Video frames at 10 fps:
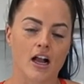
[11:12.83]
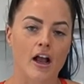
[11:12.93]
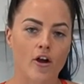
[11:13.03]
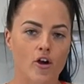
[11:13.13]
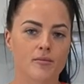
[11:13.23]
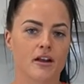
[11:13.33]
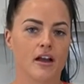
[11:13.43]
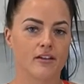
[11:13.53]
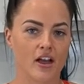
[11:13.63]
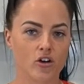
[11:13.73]
I hope that
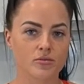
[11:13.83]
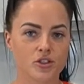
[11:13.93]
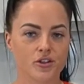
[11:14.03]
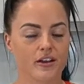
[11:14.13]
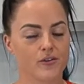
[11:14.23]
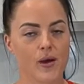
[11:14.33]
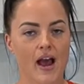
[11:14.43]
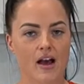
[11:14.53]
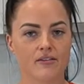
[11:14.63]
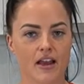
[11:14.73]
I've helped you. If you
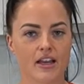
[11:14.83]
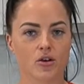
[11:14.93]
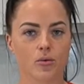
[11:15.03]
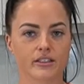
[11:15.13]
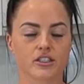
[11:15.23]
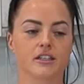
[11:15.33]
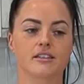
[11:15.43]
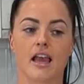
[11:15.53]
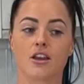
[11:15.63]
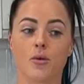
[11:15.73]
have any questions and